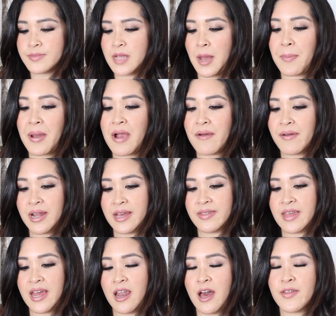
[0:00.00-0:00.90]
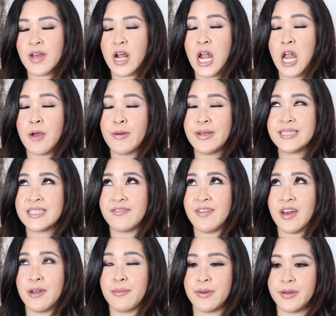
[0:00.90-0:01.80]
apparently they're like the Chloe
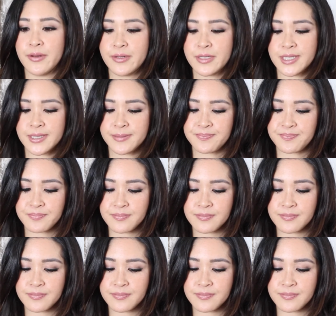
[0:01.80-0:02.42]
Susanna boots.